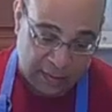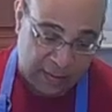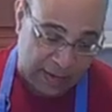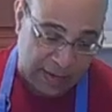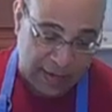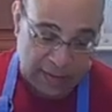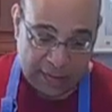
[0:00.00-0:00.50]

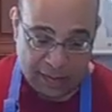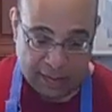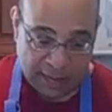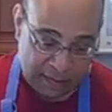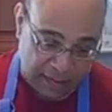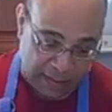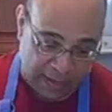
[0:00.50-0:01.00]
and
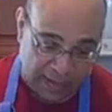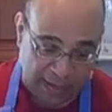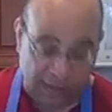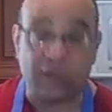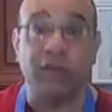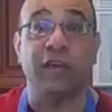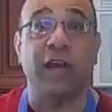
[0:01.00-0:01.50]
I
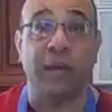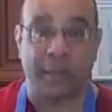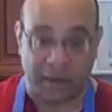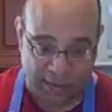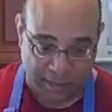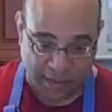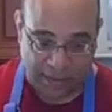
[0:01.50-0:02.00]
like to chop a
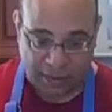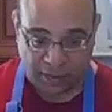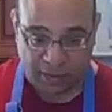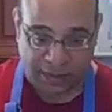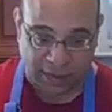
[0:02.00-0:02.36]
tomato